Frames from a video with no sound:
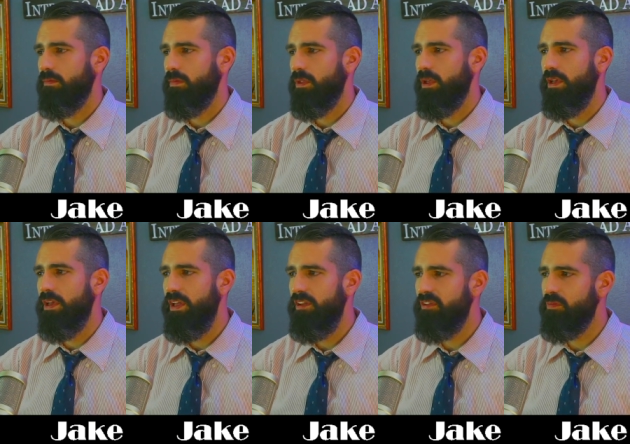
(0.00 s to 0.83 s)
In
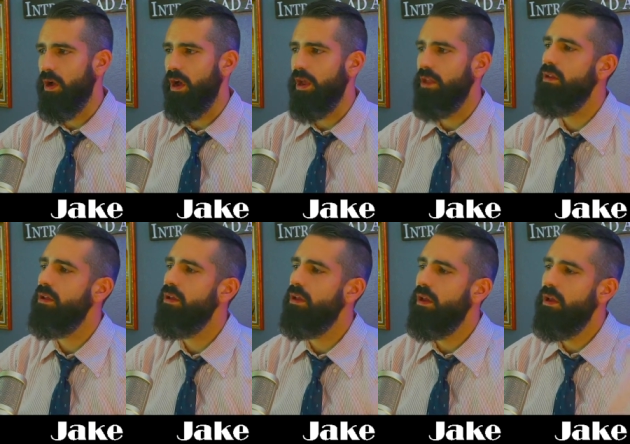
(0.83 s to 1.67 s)
his mind,
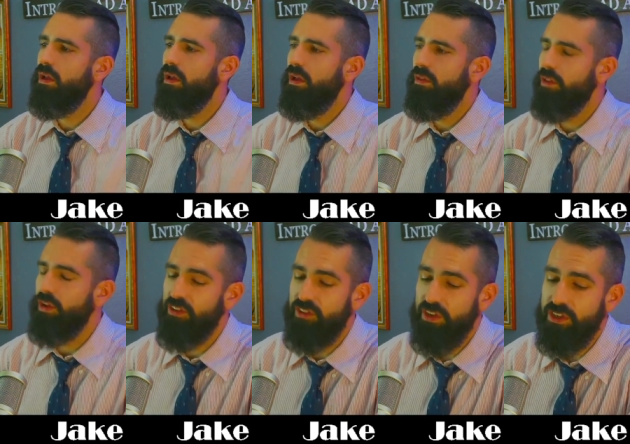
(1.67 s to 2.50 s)
the
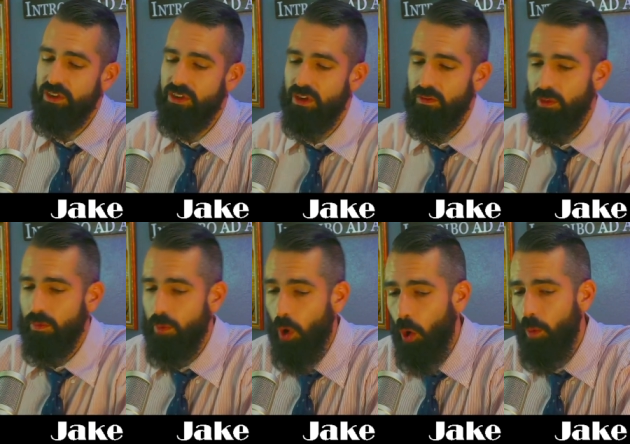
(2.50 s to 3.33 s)
decisions of the
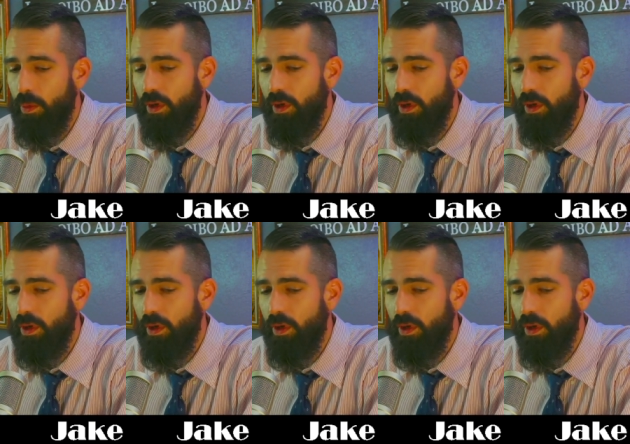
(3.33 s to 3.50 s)
Pope,